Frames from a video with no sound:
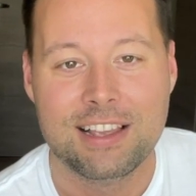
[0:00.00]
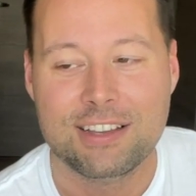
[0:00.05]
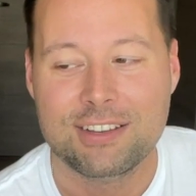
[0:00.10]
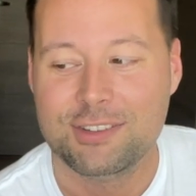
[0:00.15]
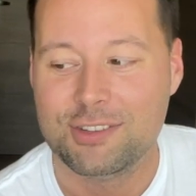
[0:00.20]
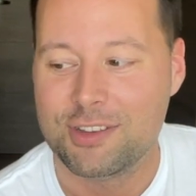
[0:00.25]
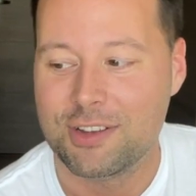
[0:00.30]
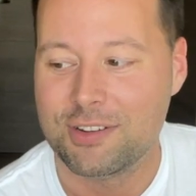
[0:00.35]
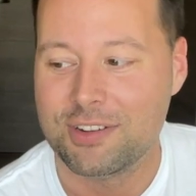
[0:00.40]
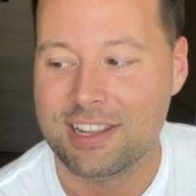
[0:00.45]

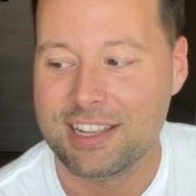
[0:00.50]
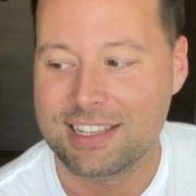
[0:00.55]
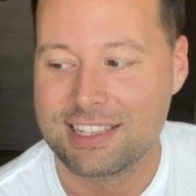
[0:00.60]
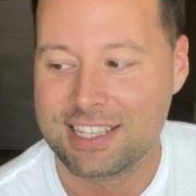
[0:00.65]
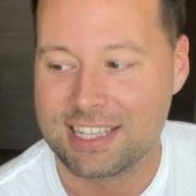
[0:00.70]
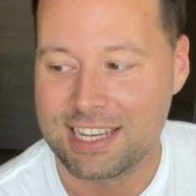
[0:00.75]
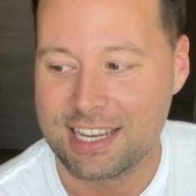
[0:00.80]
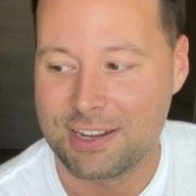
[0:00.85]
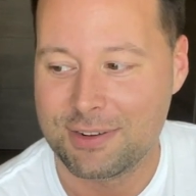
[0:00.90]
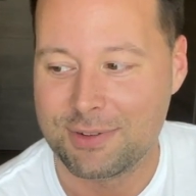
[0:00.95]
so let's
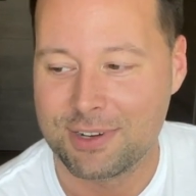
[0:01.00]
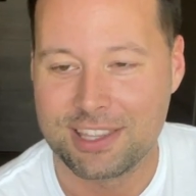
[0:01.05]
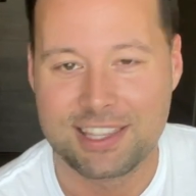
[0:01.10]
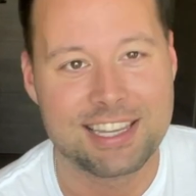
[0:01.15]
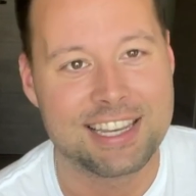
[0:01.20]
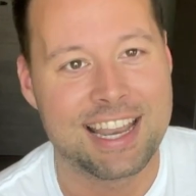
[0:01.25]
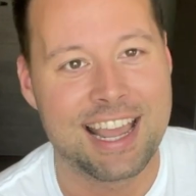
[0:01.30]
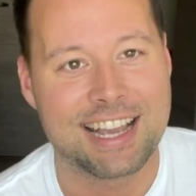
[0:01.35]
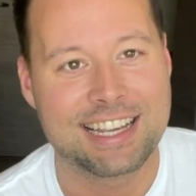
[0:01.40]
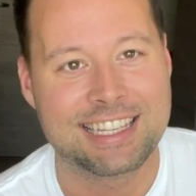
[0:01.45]
see what the
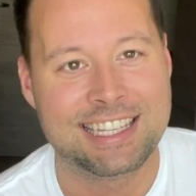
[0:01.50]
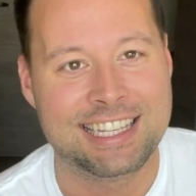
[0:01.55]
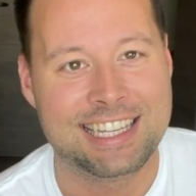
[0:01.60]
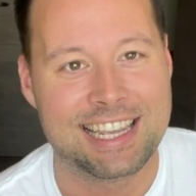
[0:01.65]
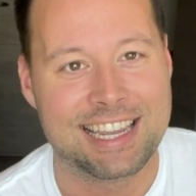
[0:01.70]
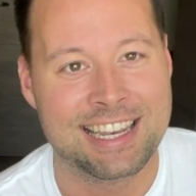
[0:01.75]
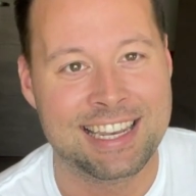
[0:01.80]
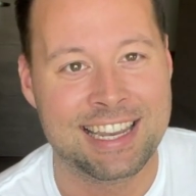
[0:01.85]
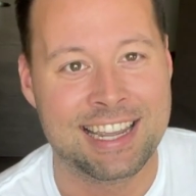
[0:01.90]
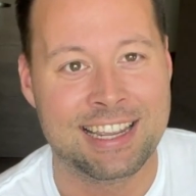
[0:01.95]
next
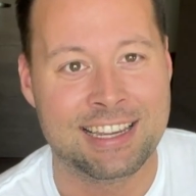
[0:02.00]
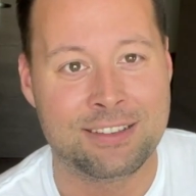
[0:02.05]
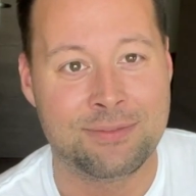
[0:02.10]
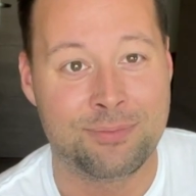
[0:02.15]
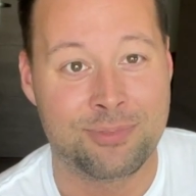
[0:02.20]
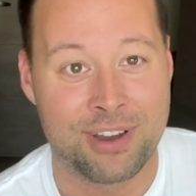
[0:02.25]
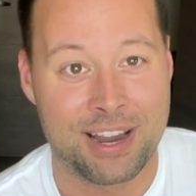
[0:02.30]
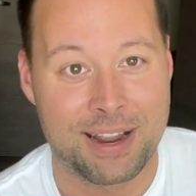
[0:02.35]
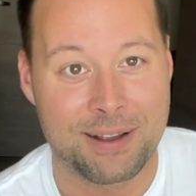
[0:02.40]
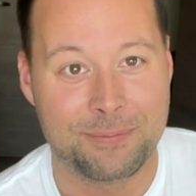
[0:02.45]
10 days
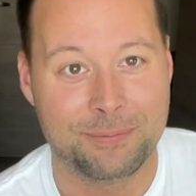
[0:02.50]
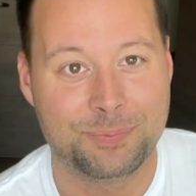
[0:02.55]
bring.